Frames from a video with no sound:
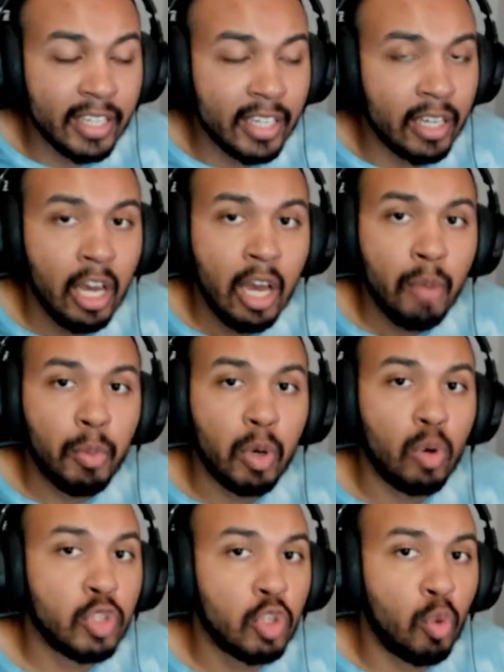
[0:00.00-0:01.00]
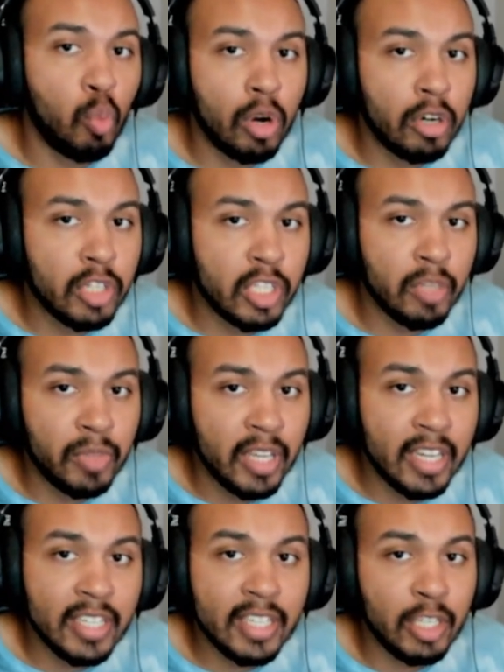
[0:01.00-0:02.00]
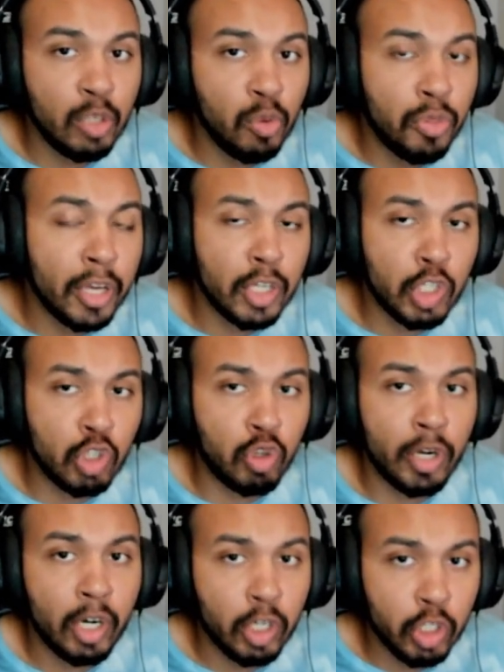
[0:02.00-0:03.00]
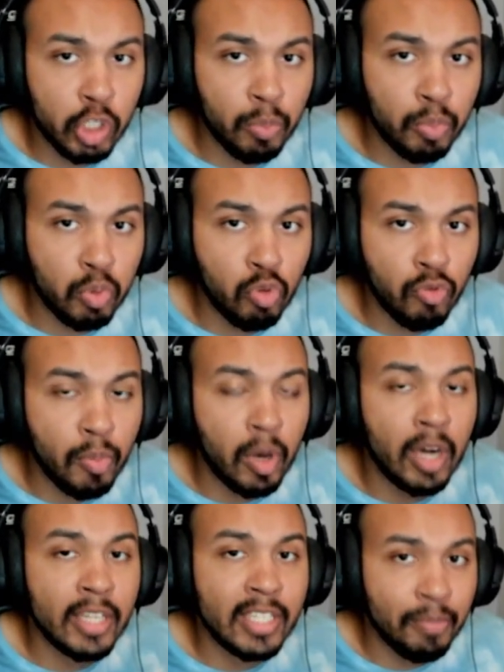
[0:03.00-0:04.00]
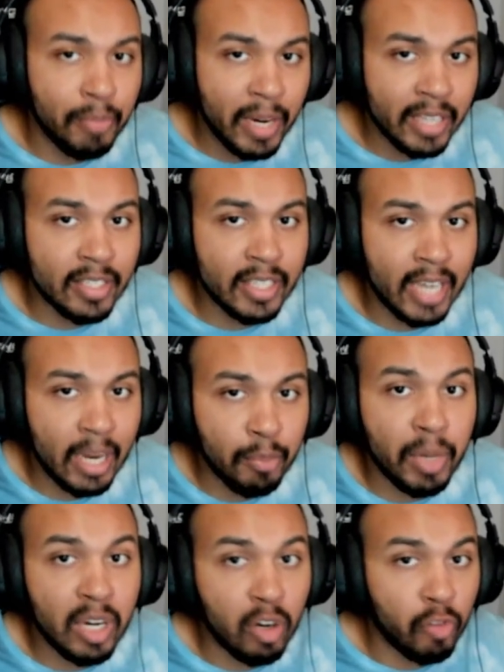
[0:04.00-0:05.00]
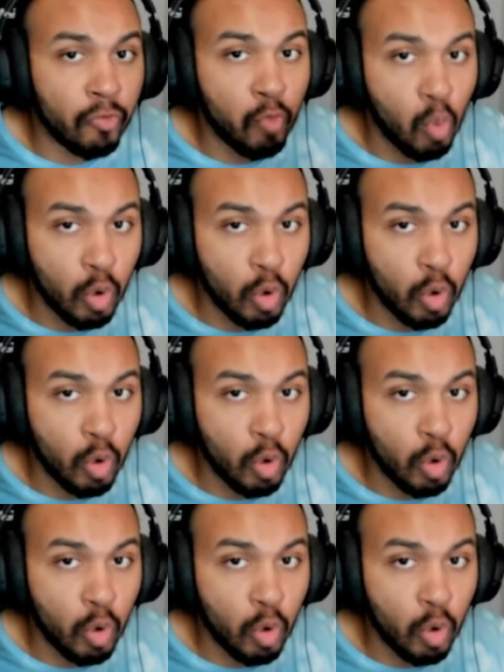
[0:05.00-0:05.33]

it? But also, what are some things that you think Treyarch should improve upon to make this game better for